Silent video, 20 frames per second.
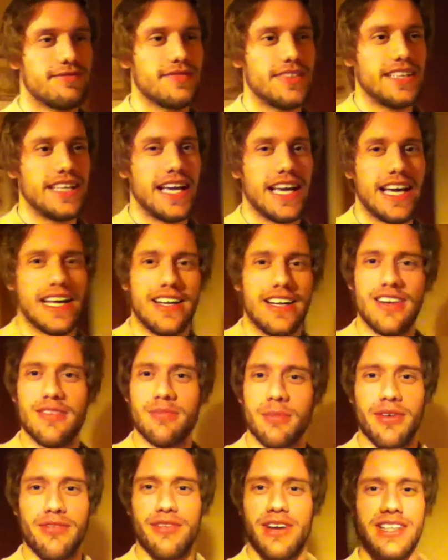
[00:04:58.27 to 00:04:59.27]
Yeah, none of
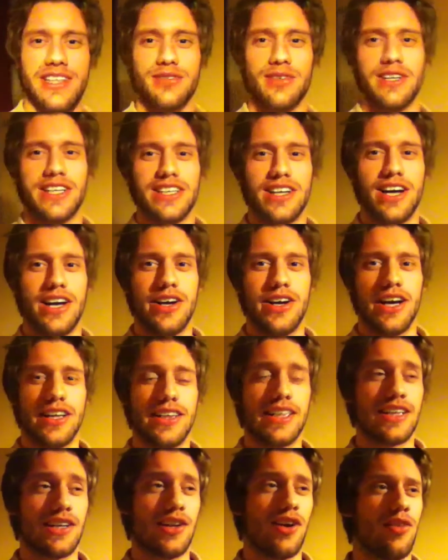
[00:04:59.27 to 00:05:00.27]
my friends really know. I
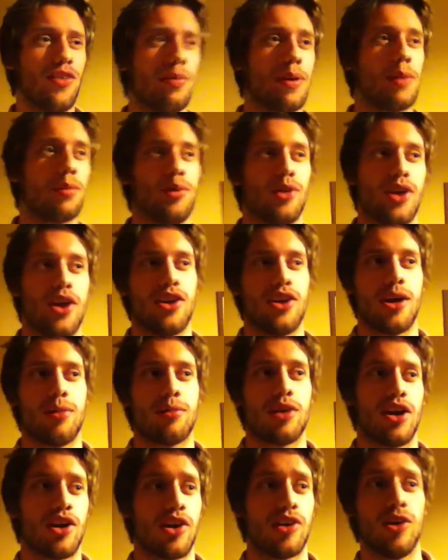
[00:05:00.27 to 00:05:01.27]
think a lot of people know that I'm
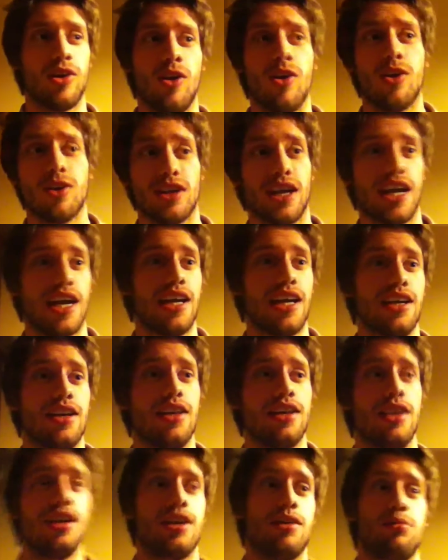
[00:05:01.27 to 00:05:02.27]
going on holiday,
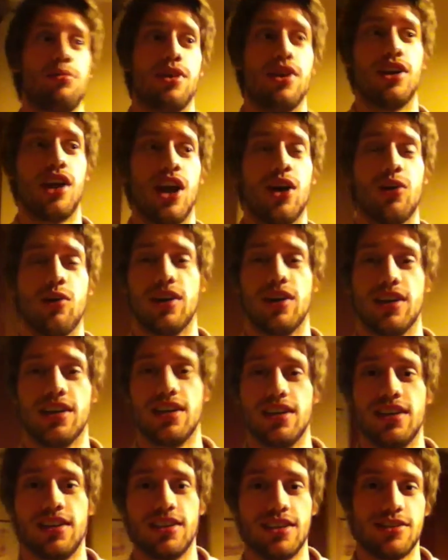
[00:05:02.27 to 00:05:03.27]
but no one
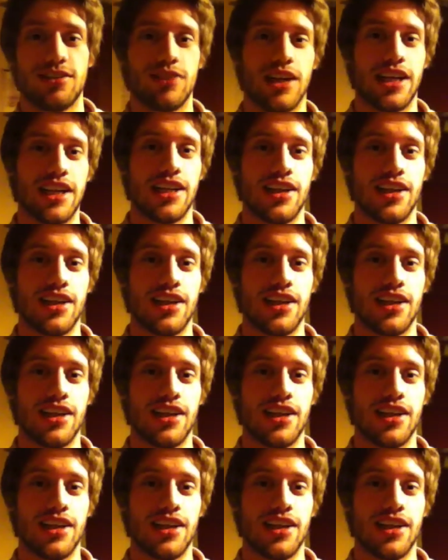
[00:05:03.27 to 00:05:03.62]
really